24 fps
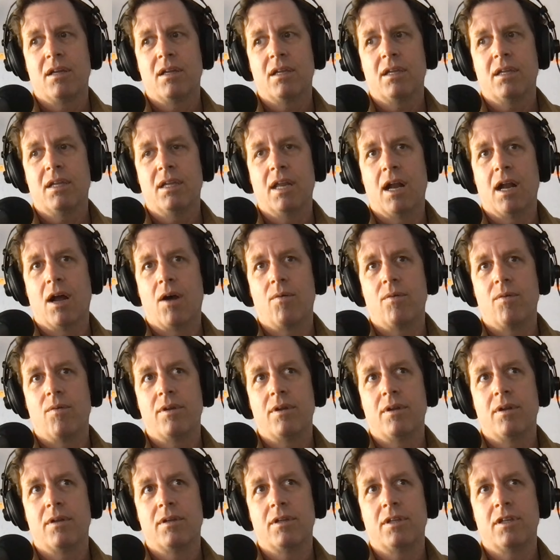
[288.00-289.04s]

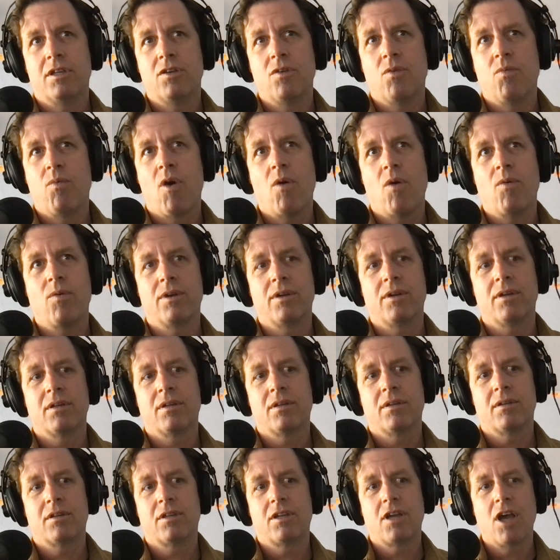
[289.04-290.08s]
you won't
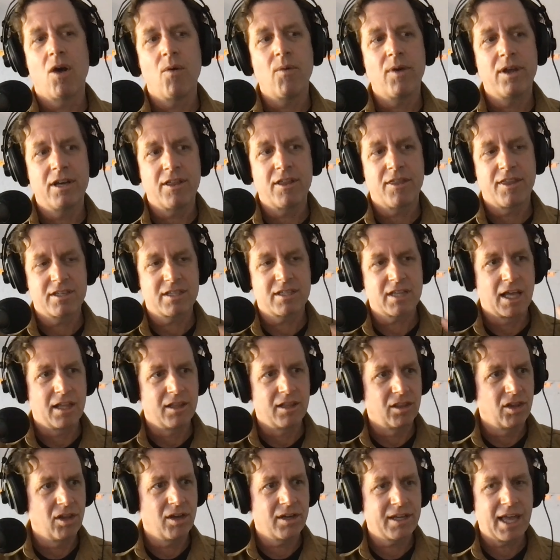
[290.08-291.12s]
go into this
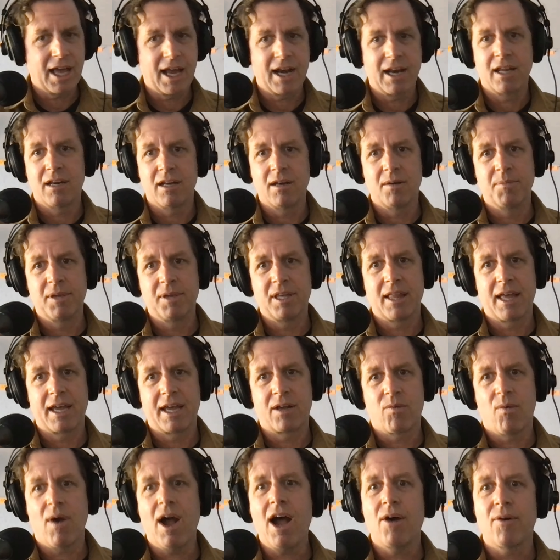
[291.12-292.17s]
and look at it and be
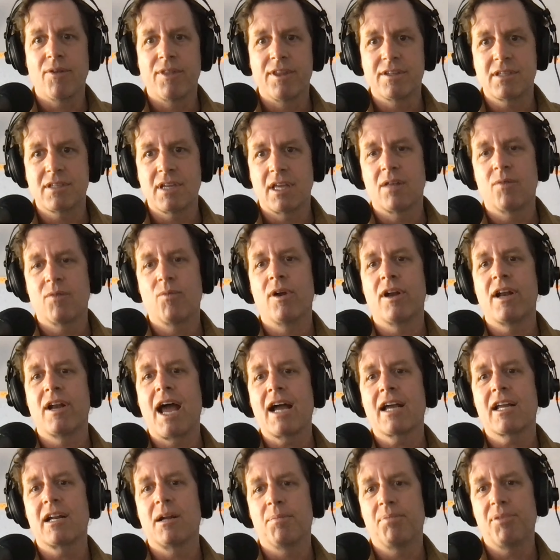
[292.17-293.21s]
like, wow, we're
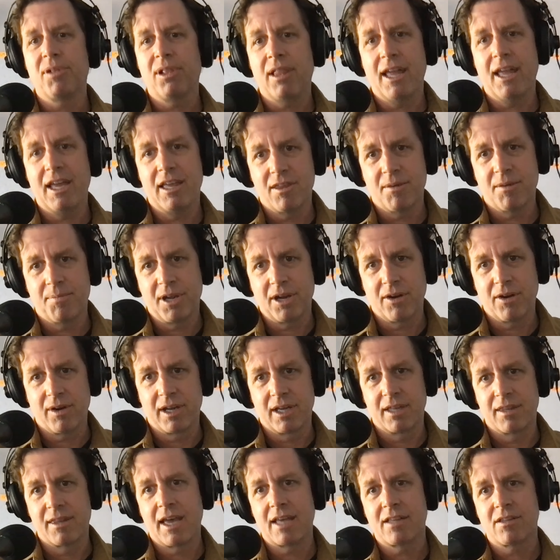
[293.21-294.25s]
not going to play the
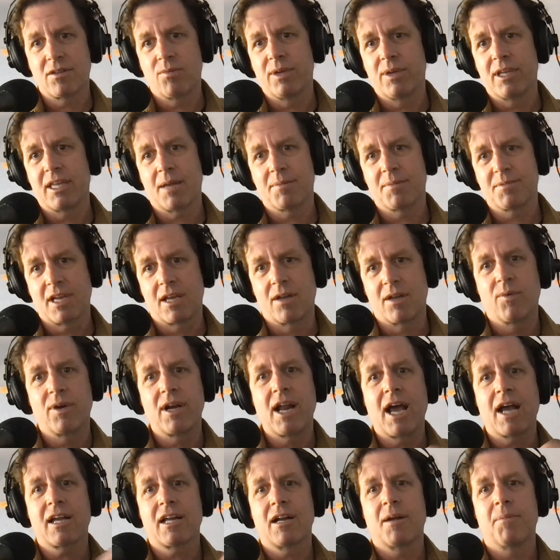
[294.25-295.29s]
period. That we kept saying, we're
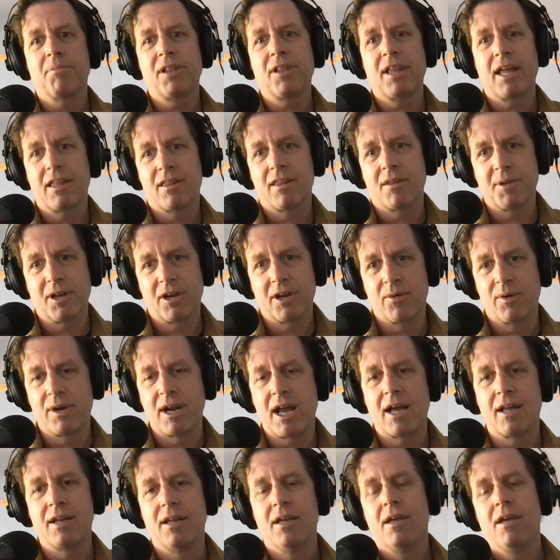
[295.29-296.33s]
not going to play the period. We're
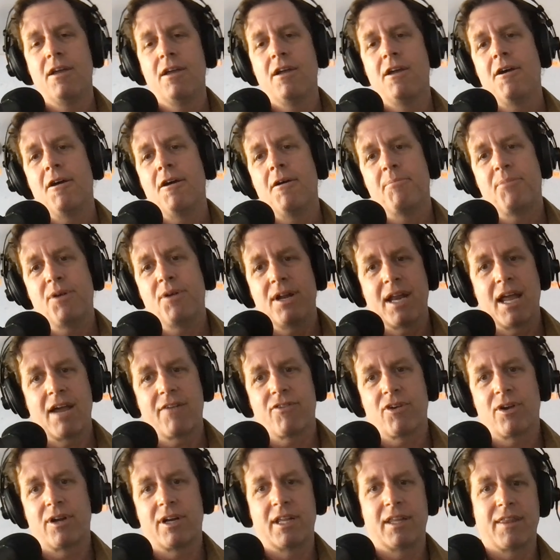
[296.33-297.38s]
not putting
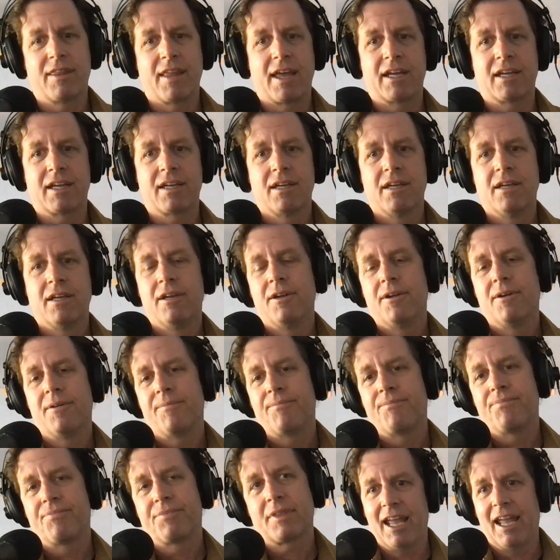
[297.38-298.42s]
everyone in like
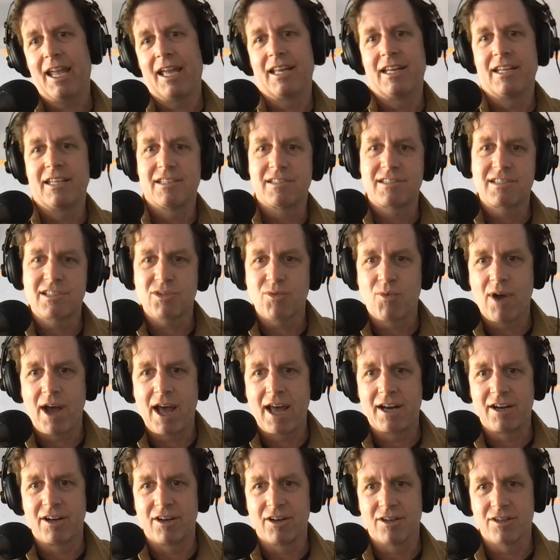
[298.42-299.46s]
80s
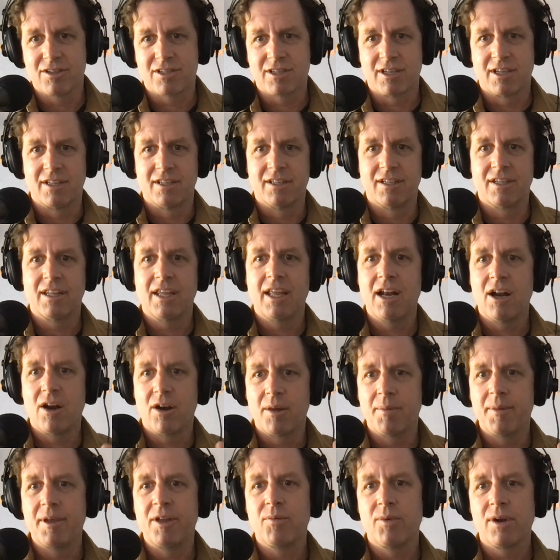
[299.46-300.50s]
sweaters, and you know
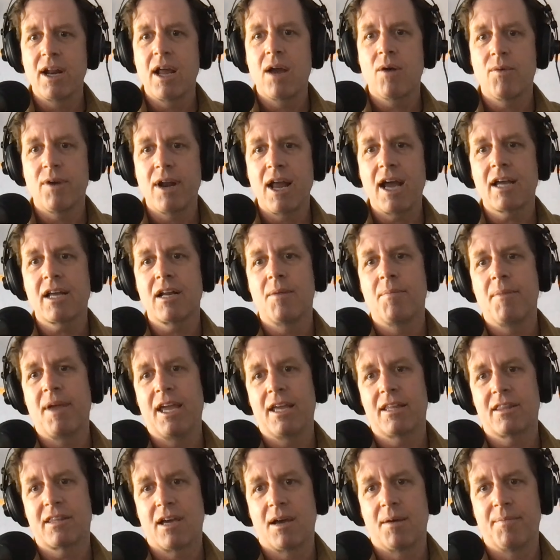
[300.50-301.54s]
what I mean? We're not going to
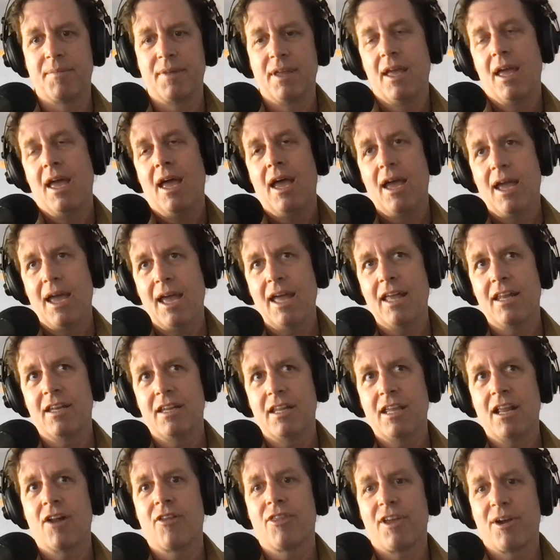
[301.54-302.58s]
make them.
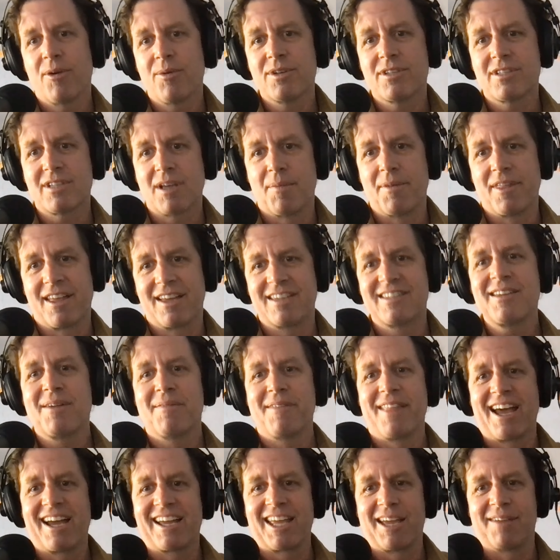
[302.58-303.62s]
And you know, there was some of
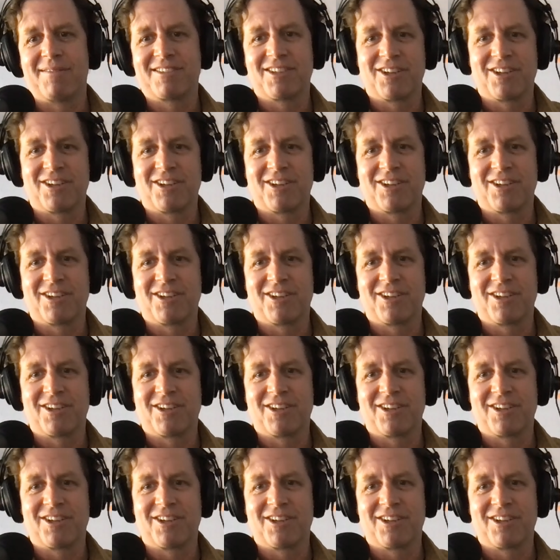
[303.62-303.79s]
that came